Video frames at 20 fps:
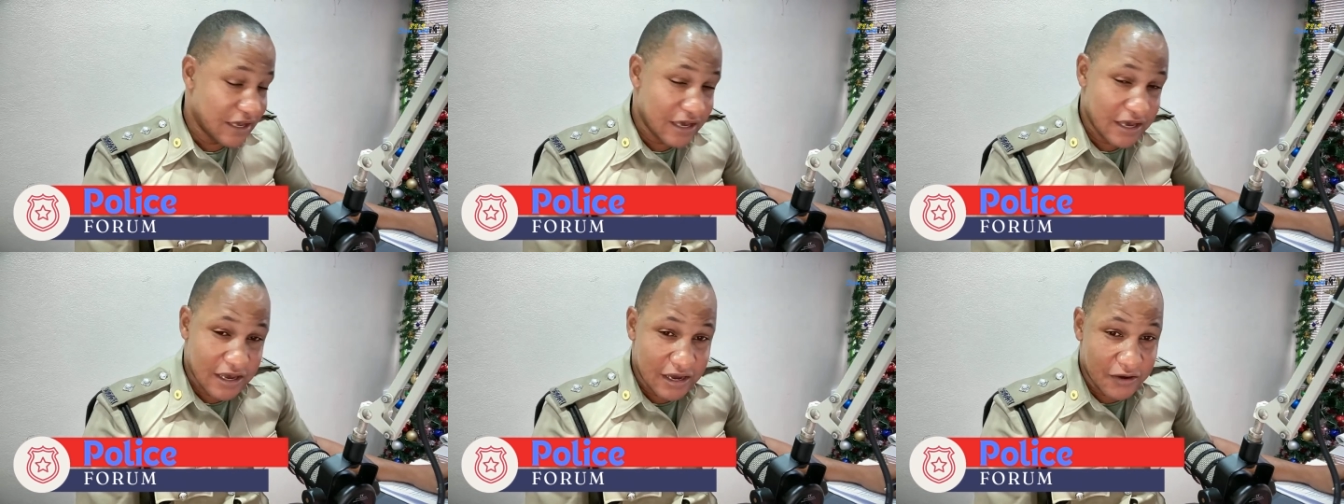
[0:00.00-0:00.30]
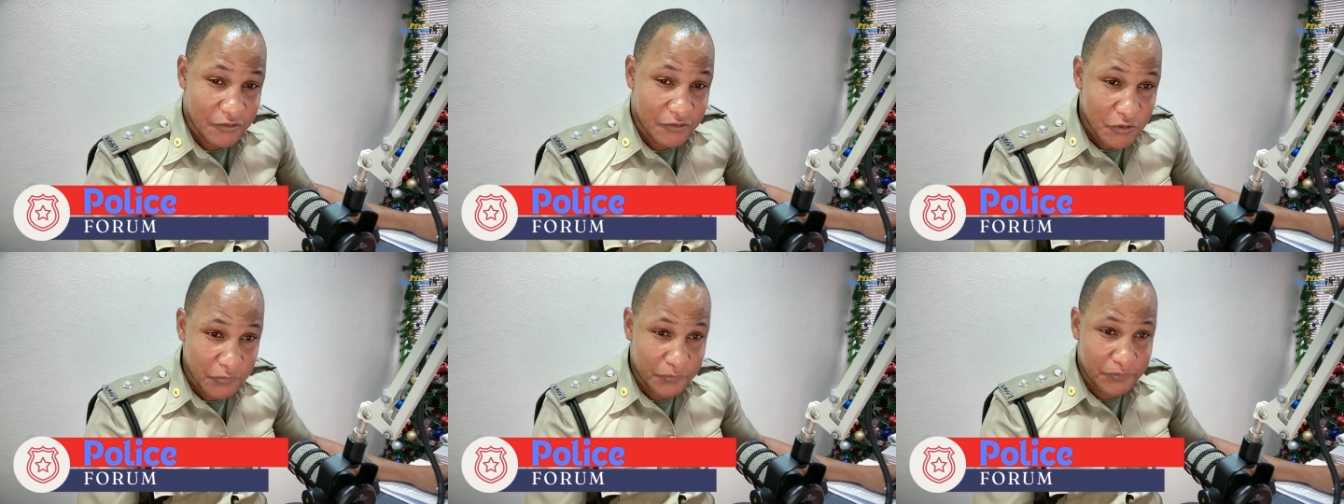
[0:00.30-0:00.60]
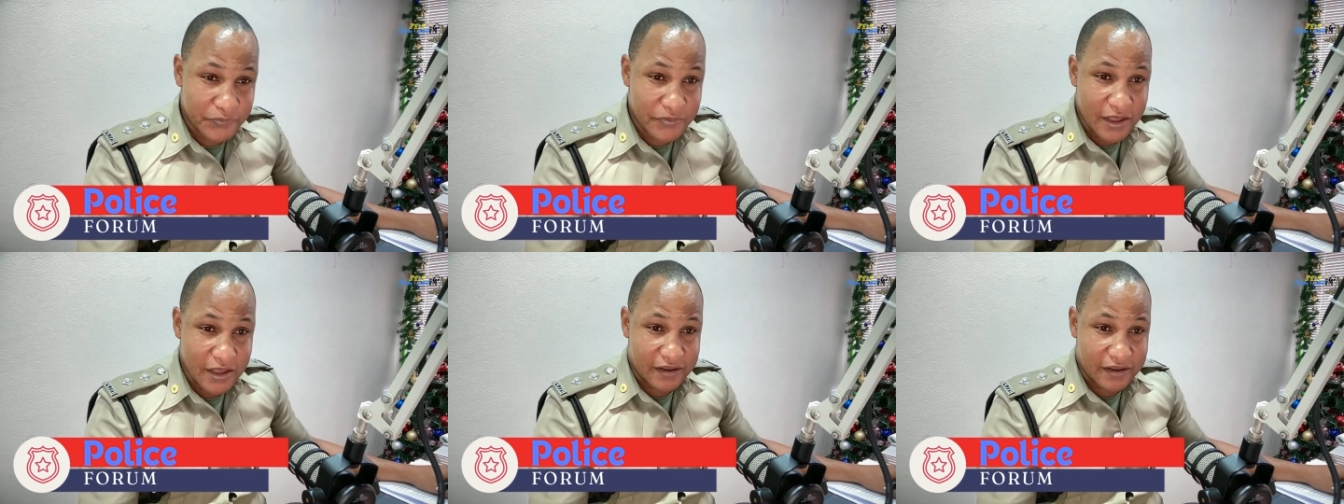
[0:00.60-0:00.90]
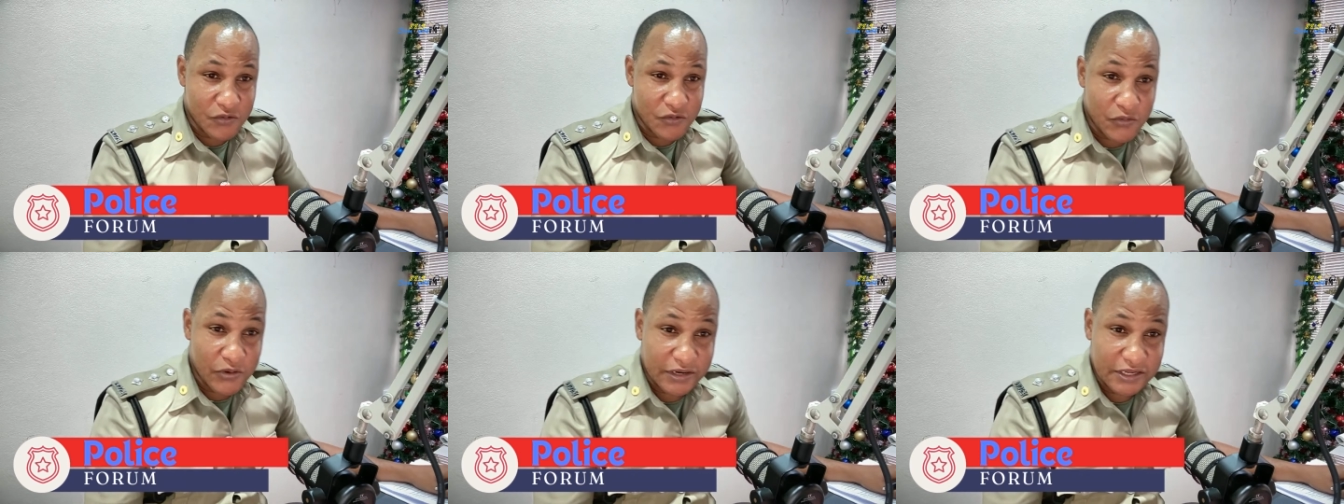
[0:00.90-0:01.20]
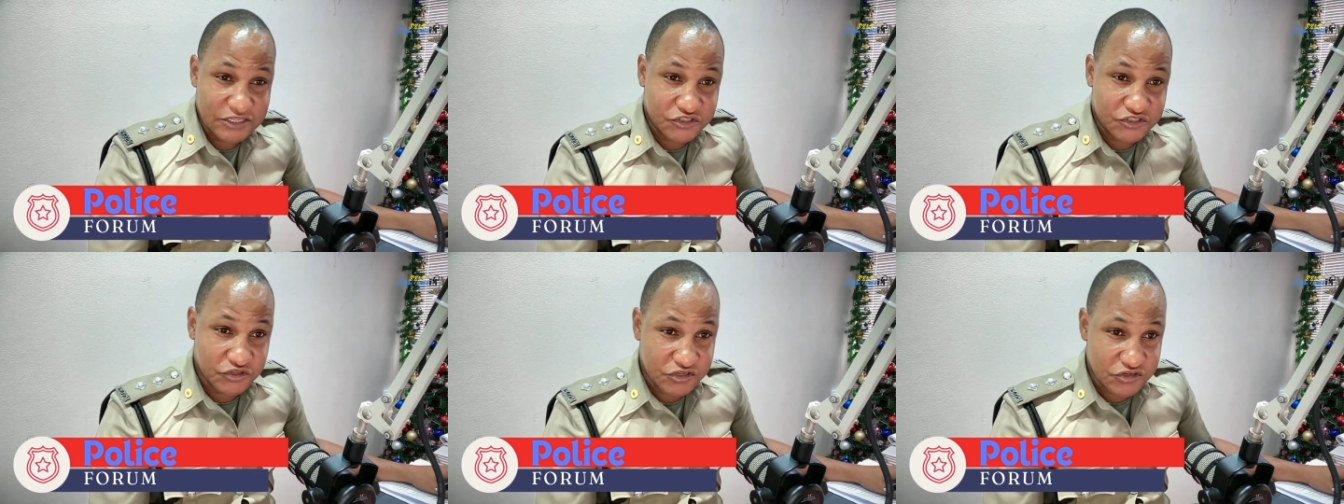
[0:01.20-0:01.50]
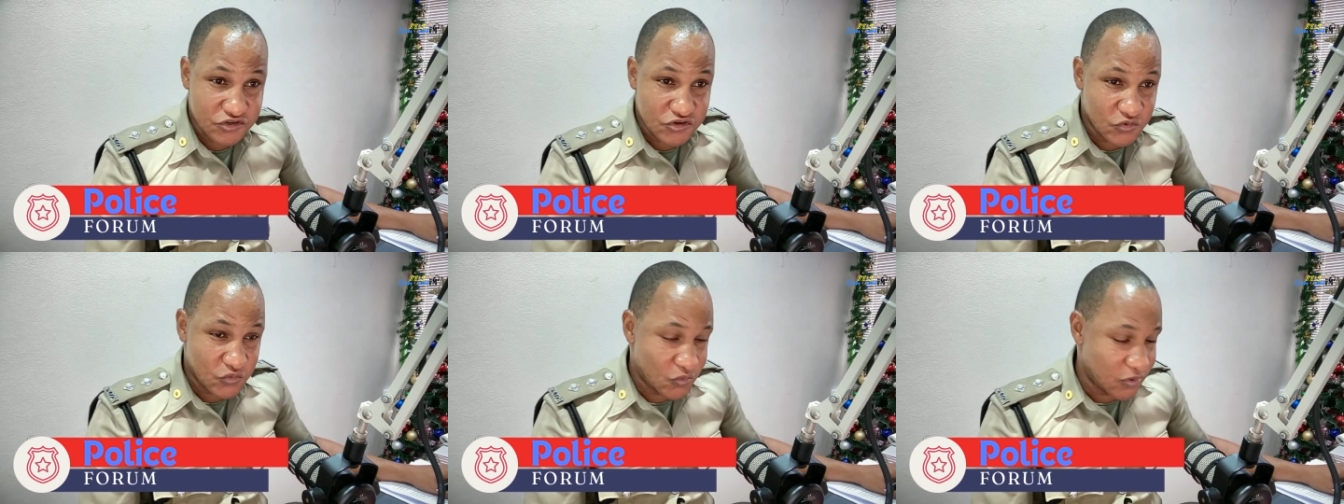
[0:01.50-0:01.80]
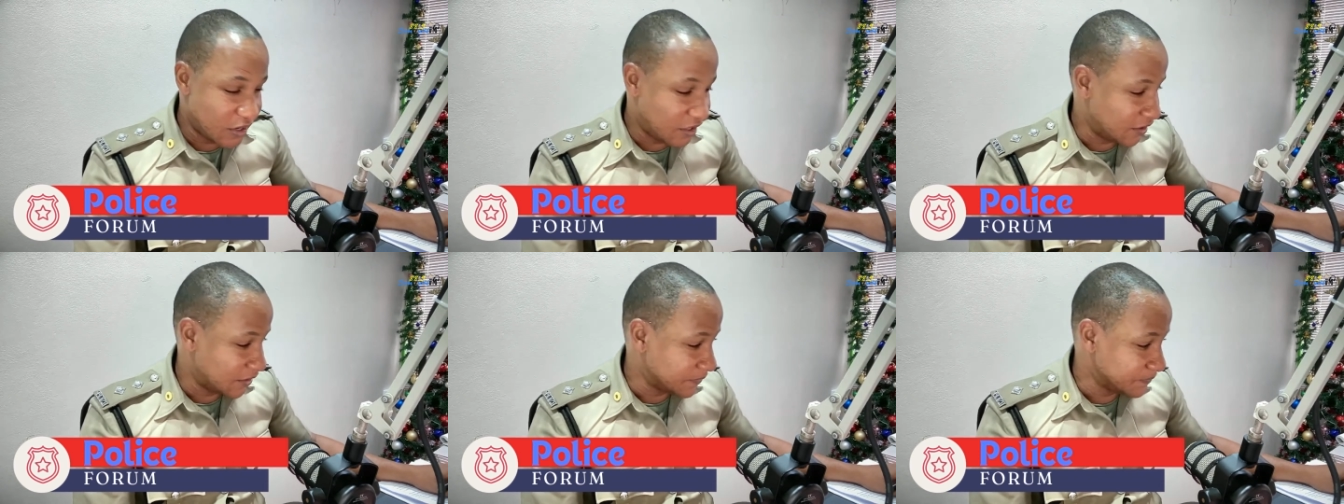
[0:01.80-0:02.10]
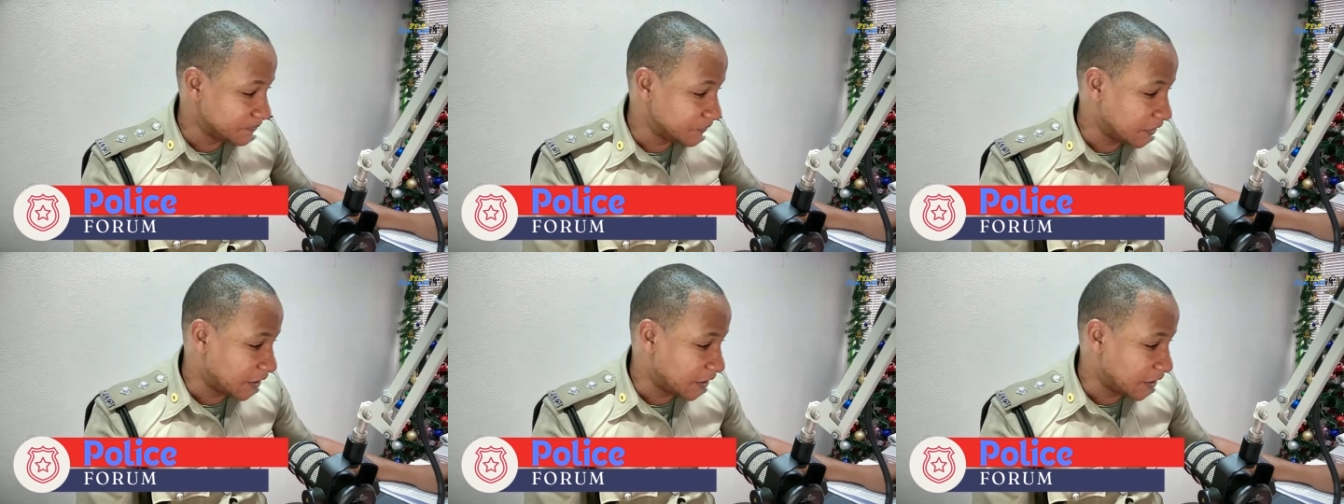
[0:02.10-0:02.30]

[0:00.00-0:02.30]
Hope that the weather is treating you well.